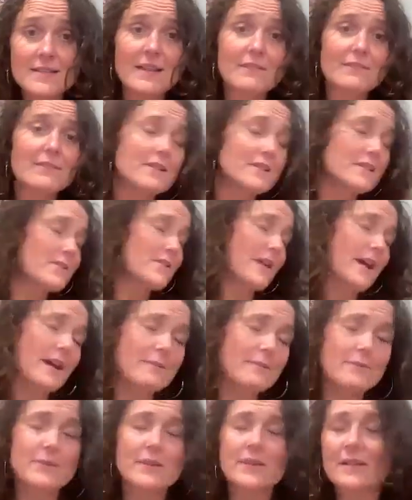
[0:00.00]
David
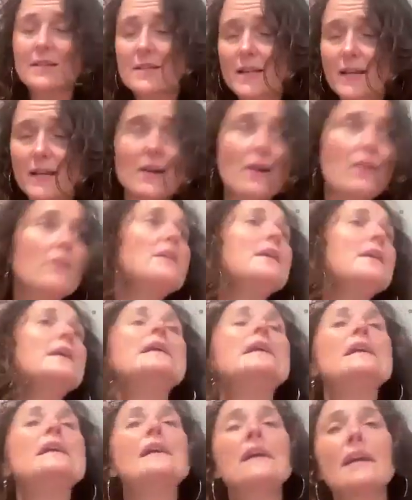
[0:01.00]
described with his kiddo,
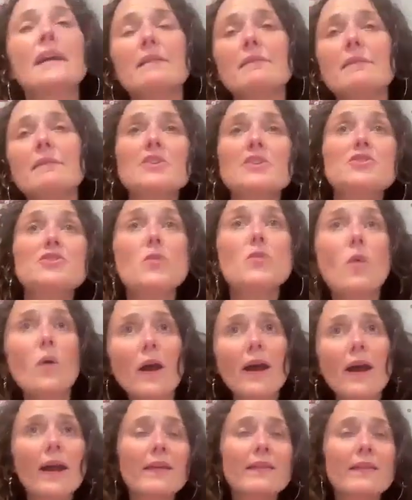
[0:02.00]

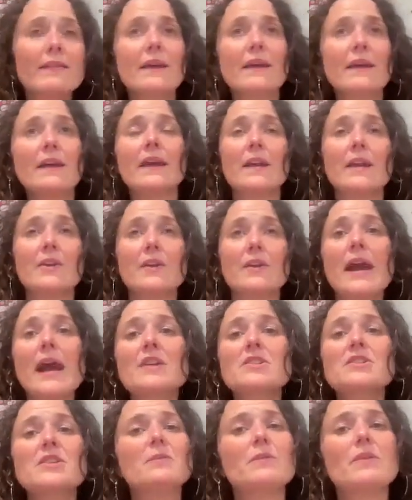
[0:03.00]
enjoy the
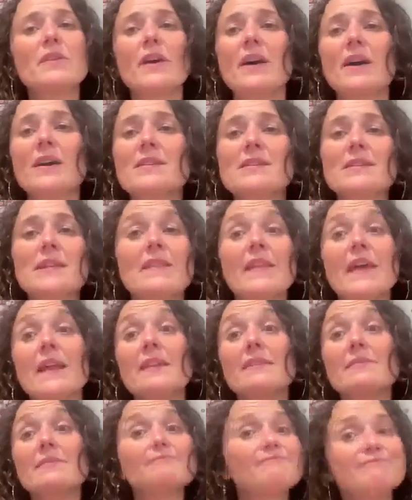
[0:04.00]
interaction with us, and
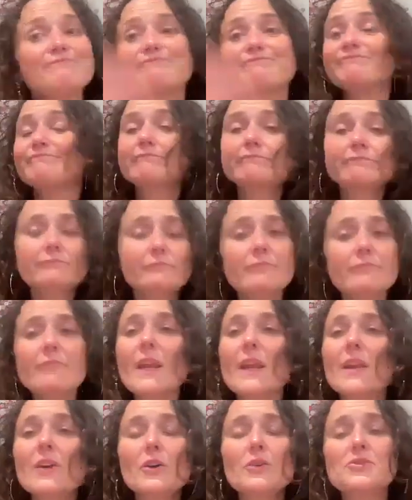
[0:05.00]
then
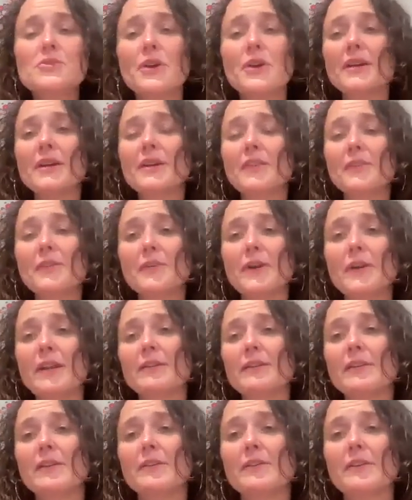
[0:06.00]
go join another credit
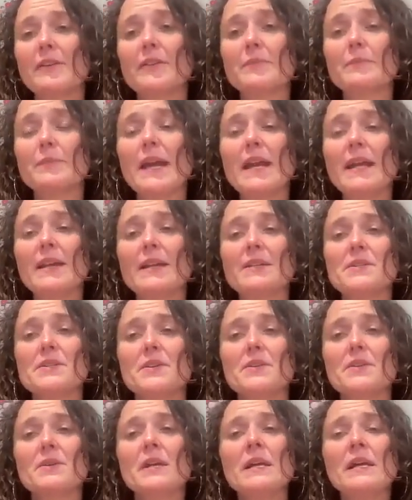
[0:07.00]
union or another bank. And
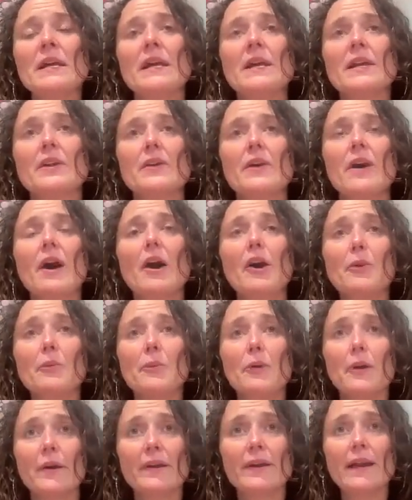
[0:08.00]
so, our
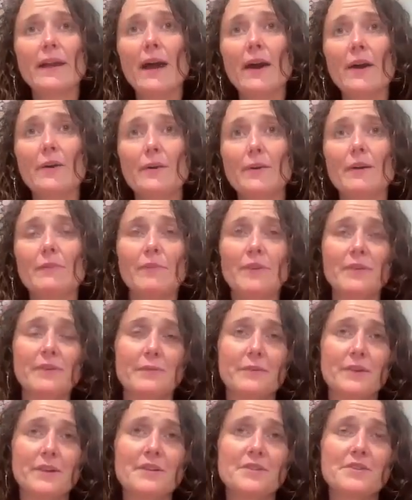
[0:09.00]
work now with
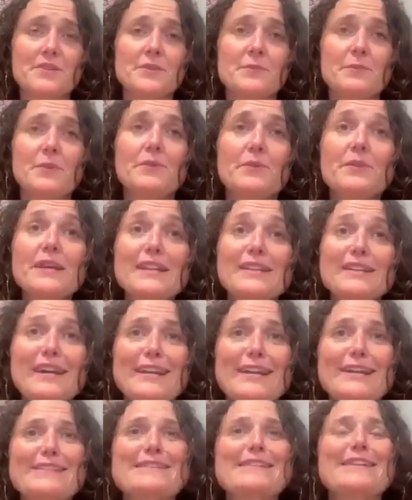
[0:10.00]
the relationship with
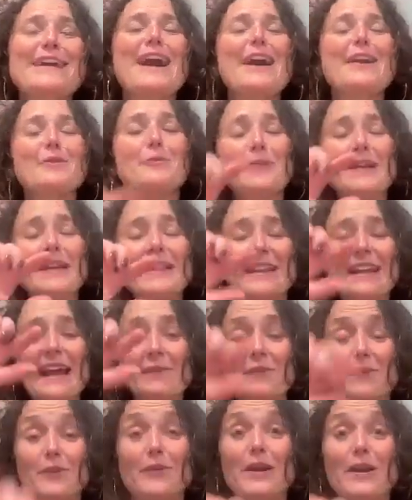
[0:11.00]
Greenlight is, how do we then
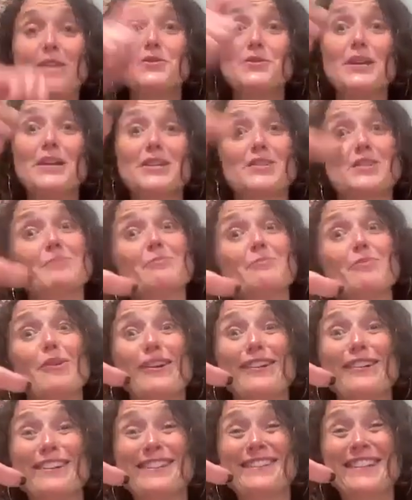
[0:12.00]
have a graduation
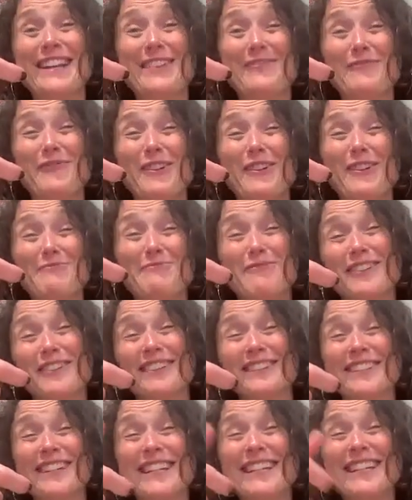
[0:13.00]
product set from
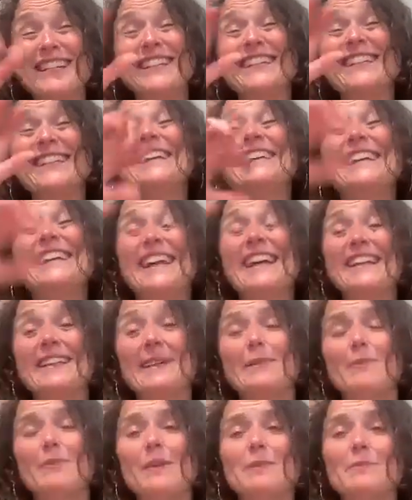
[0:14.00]
Greenlight, and
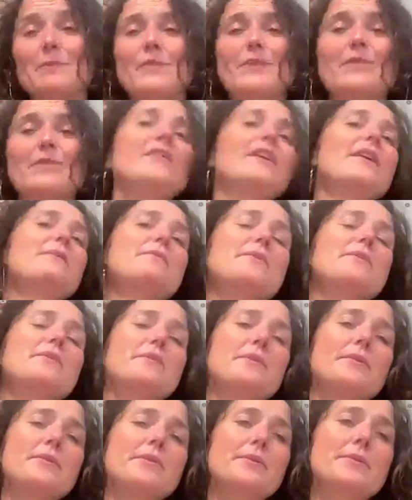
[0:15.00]
that we move them
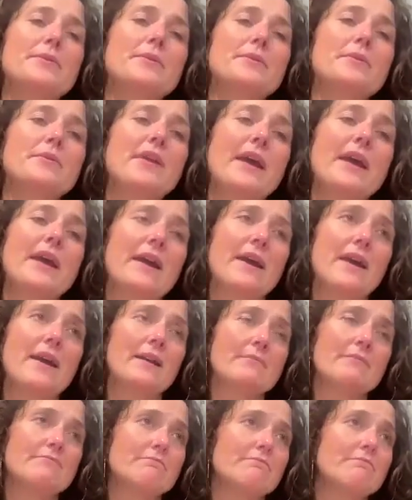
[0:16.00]
through
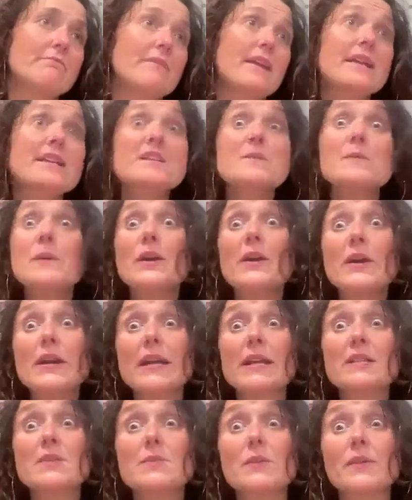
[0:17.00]
that
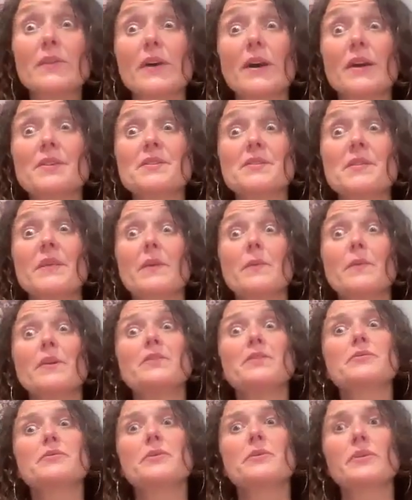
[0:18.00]
experience with us so that
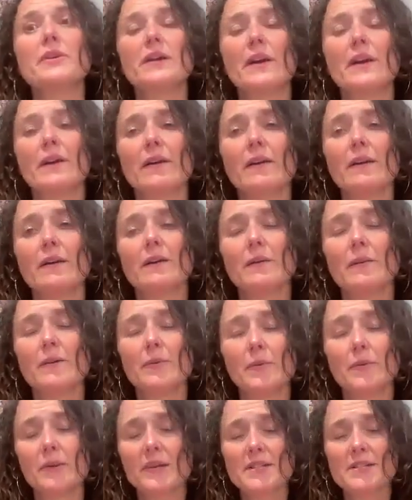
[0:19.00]
we truly are
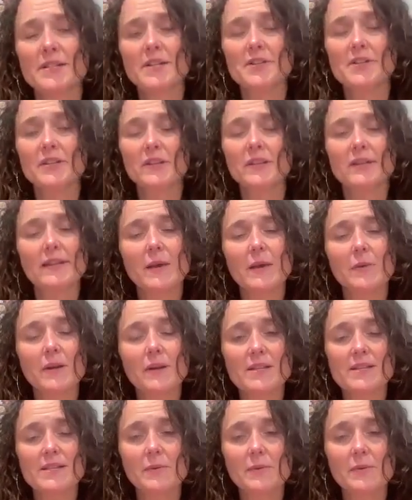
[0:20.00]
an organization that they want
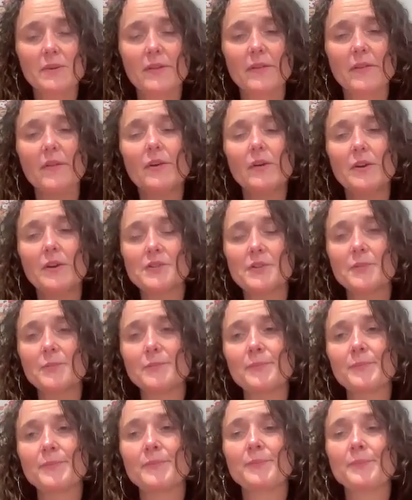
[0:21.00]
to stay with in the long term.